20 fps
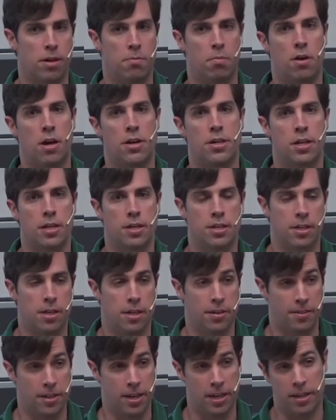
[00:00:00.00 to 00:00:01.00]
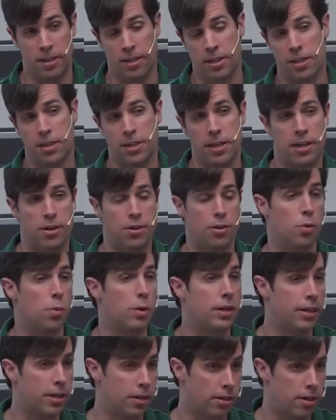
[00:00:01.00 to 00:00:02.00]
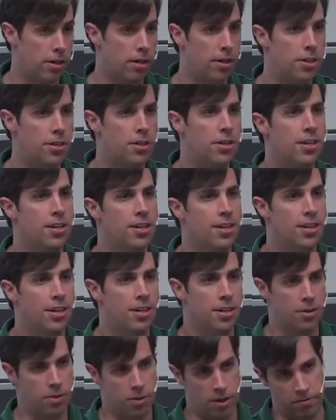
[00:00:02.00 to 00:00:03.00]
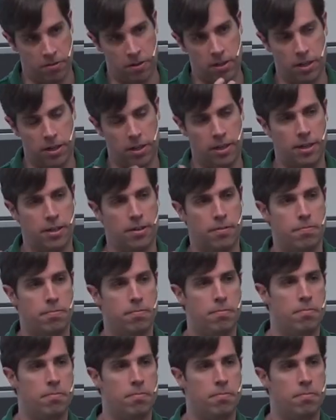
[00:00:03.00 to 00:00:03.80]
on projects that have taken it to 10 or 20 kilohertz. So every,